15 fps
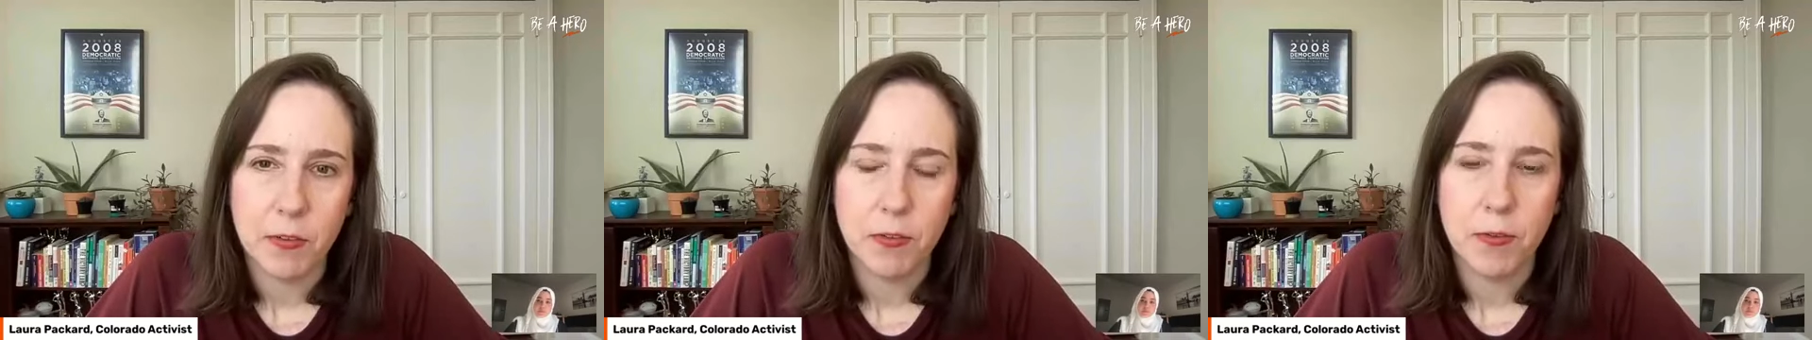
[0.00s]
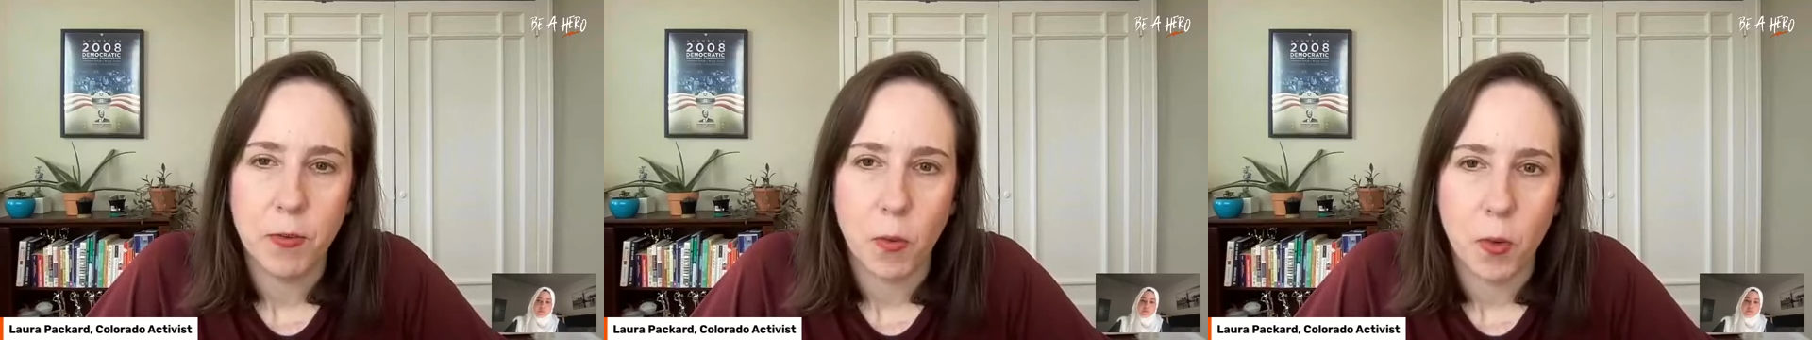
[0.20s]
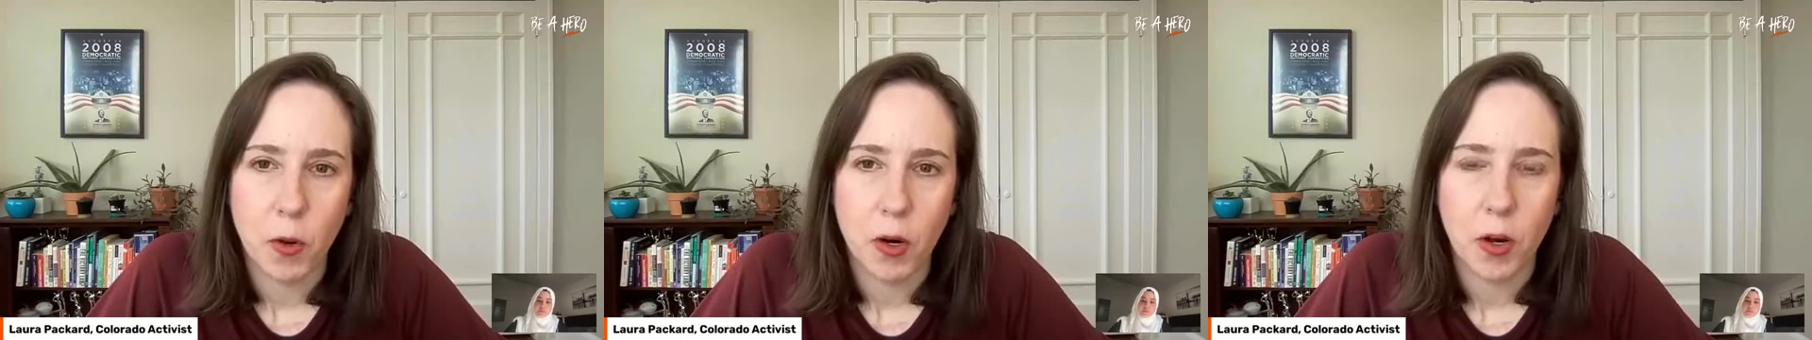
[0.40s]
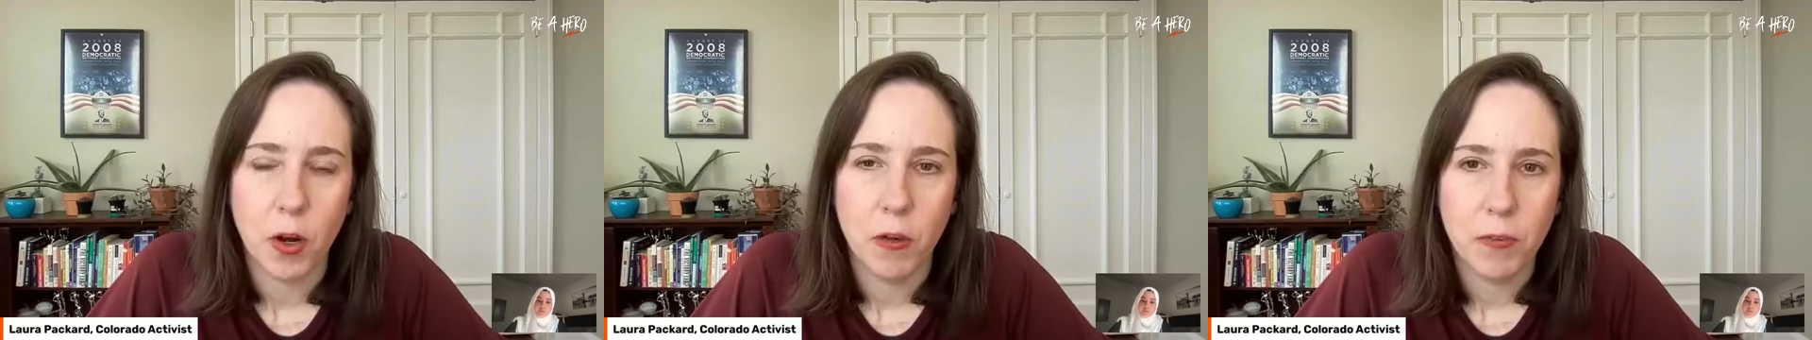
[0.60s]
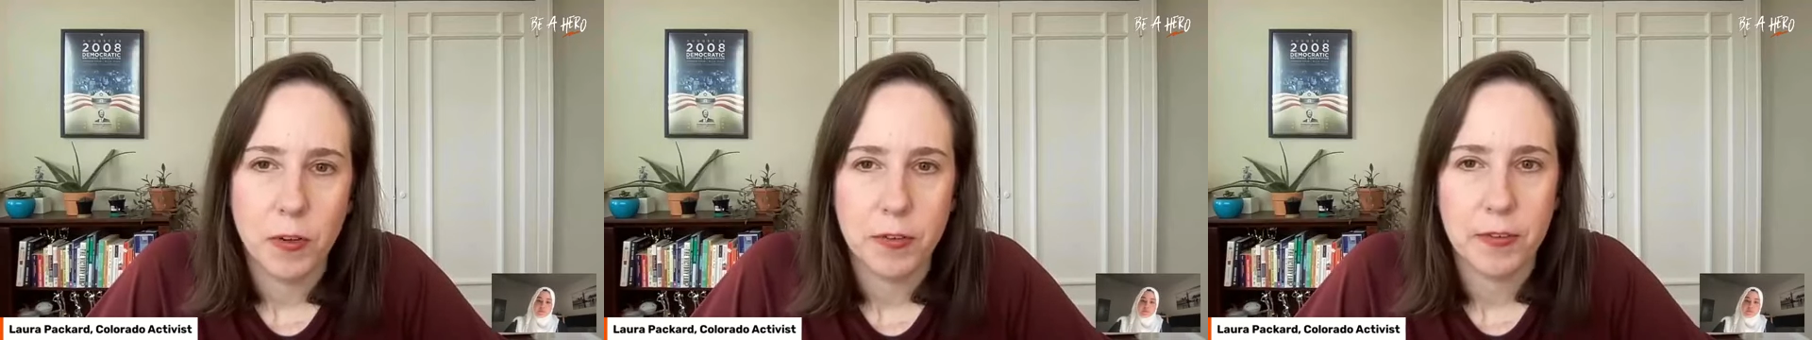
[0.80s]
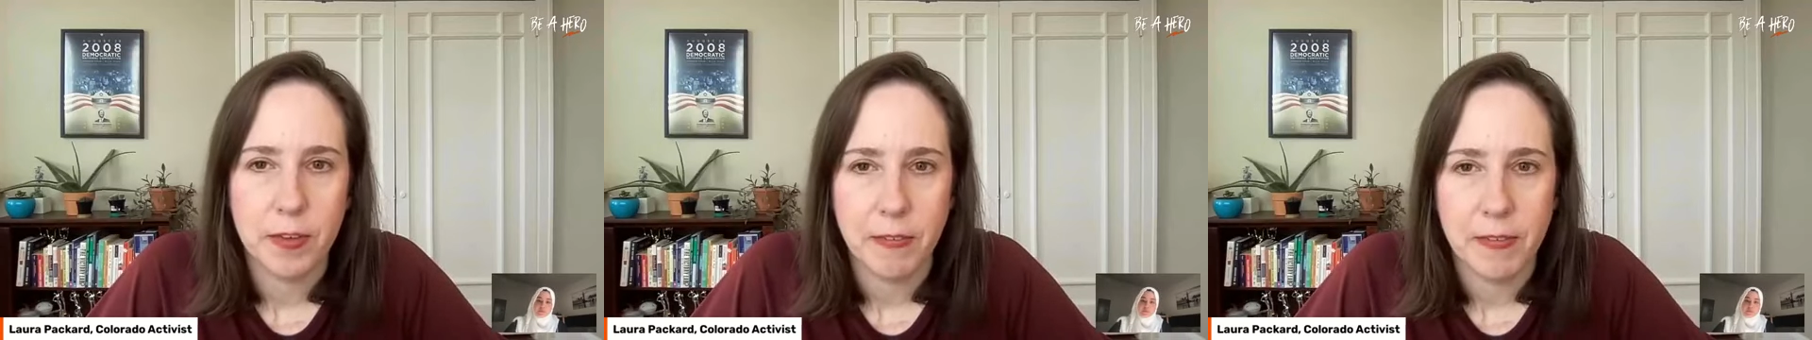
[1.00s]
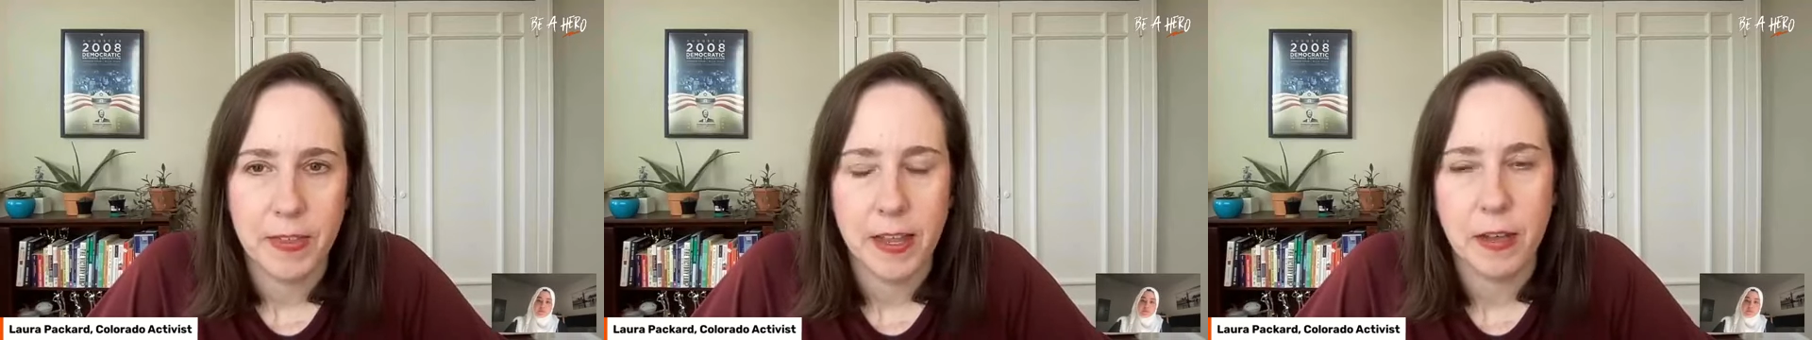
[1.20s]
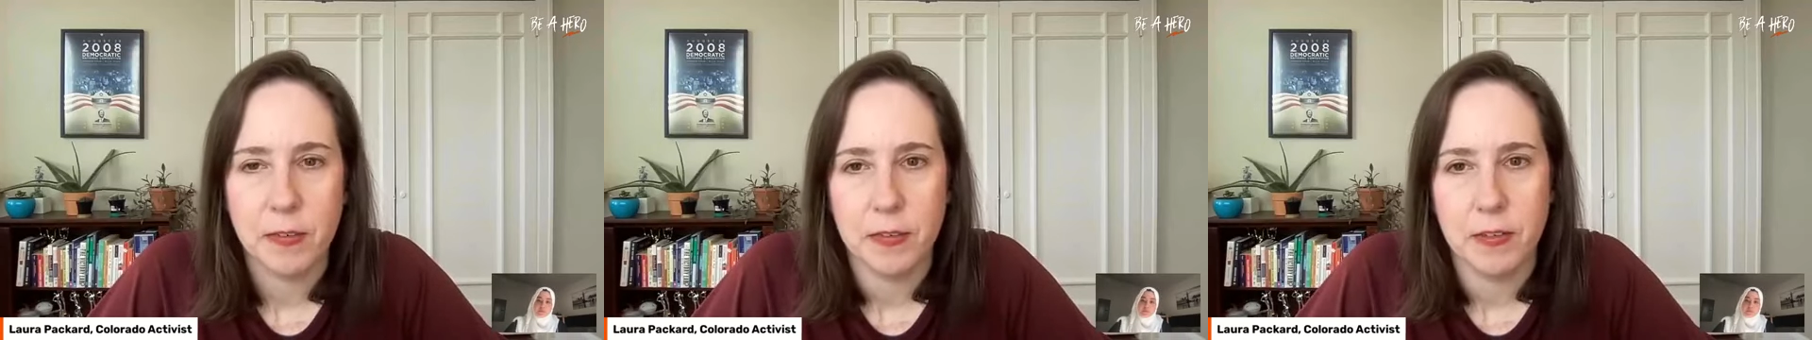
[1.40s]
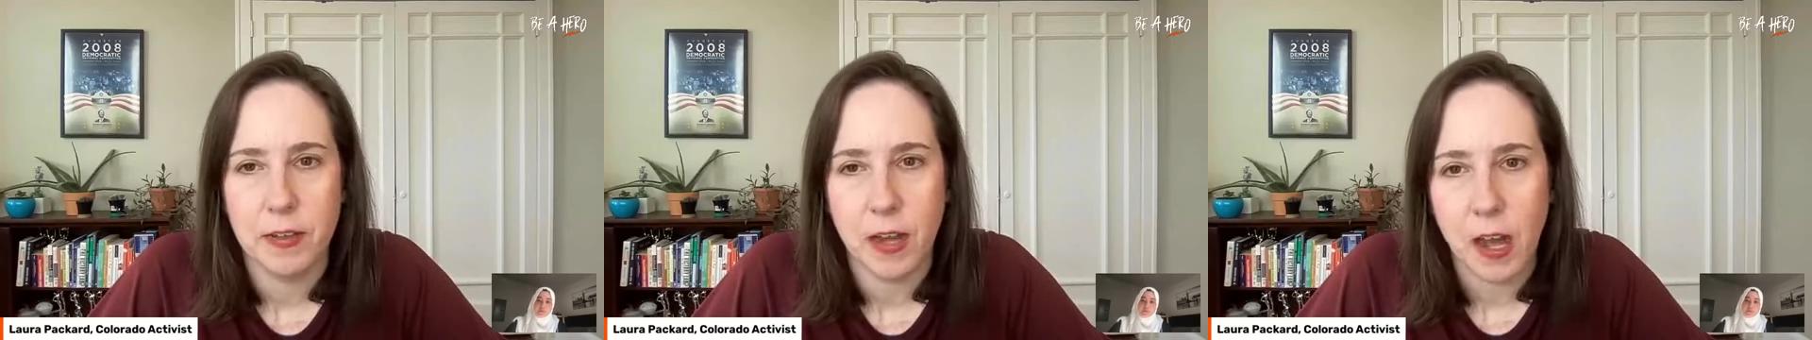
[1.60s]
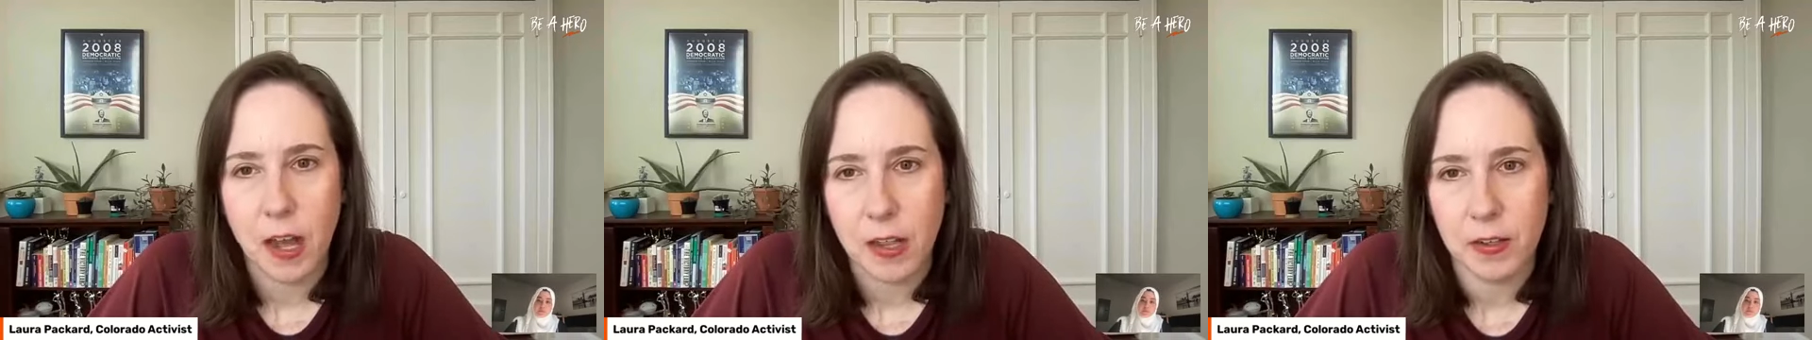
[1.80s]
for over
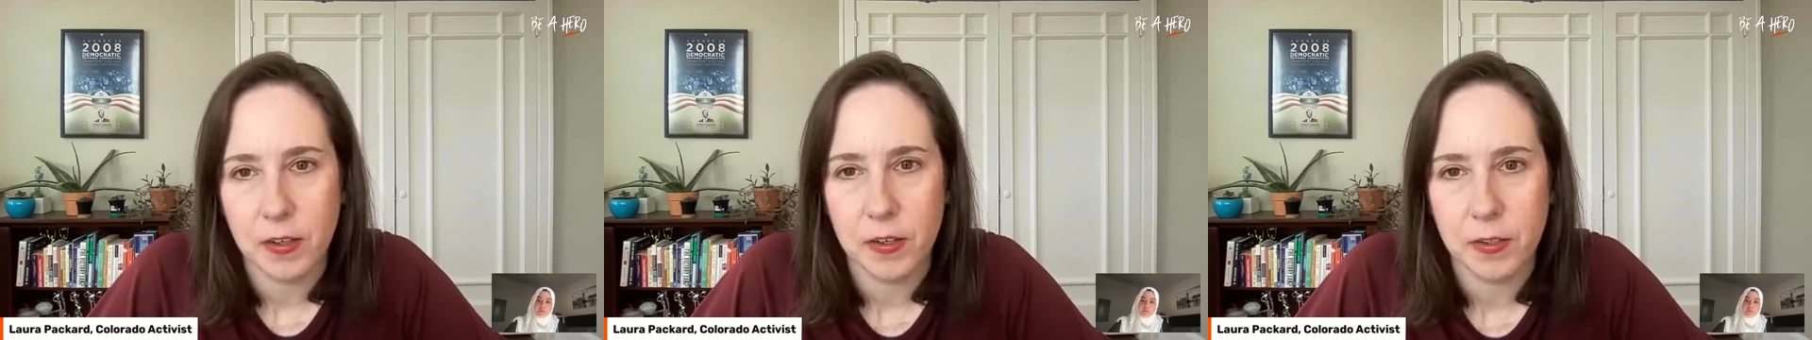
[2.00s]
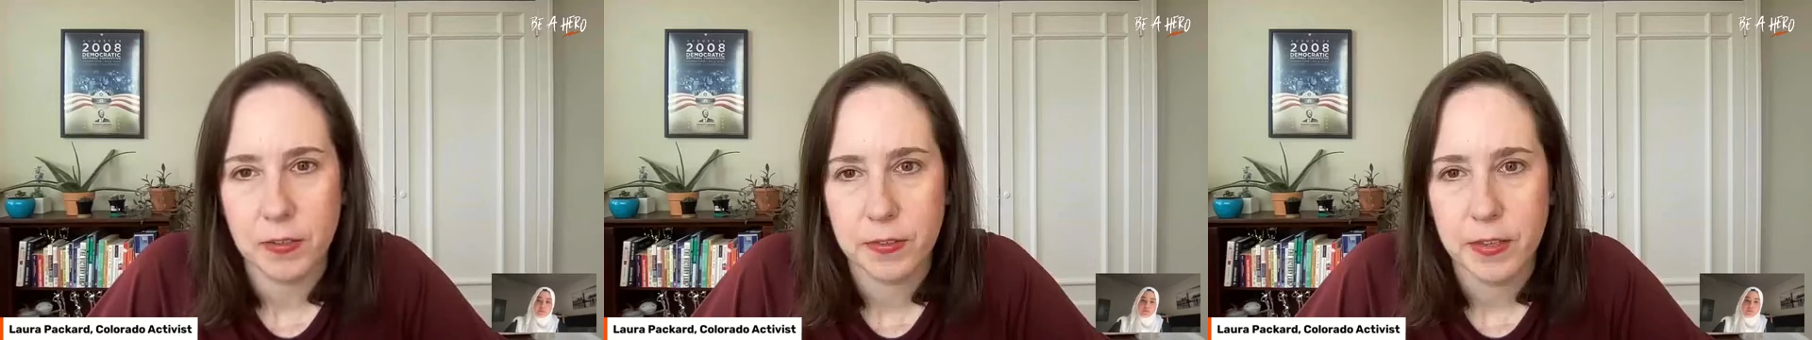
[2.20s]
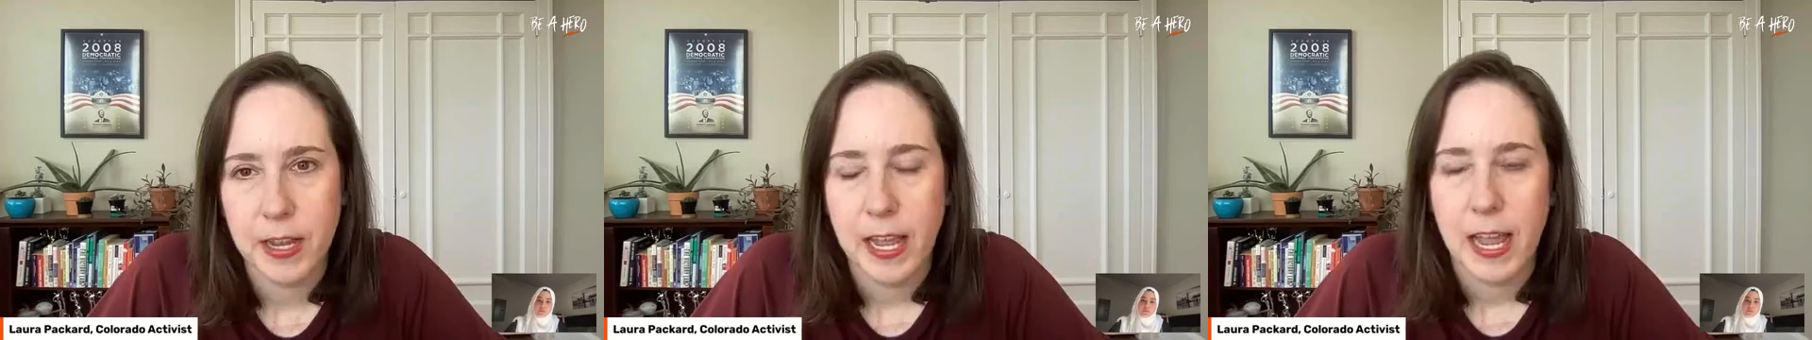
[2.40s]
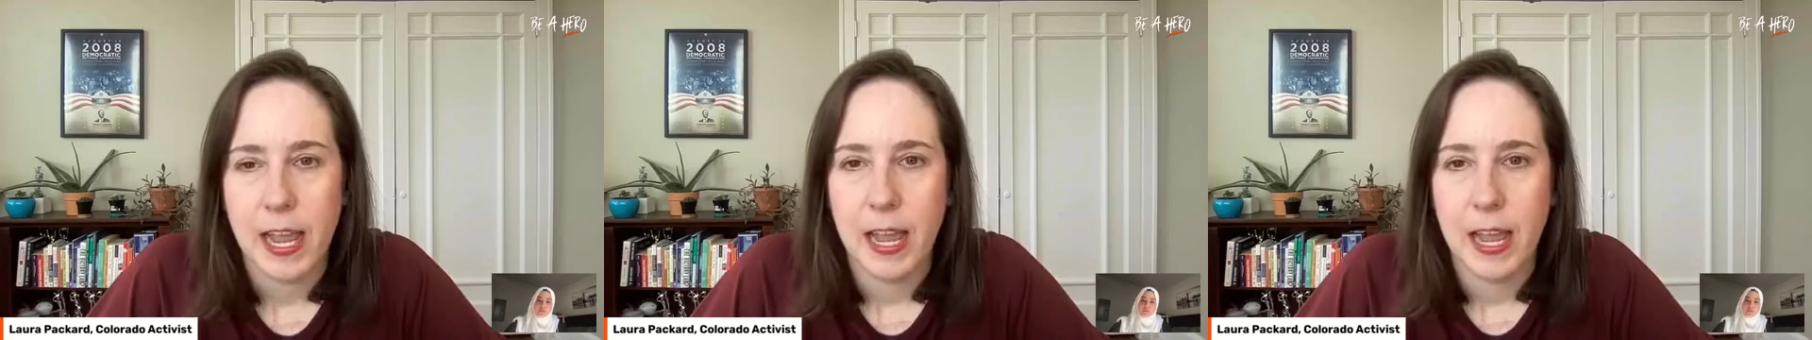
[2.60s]
$7,000.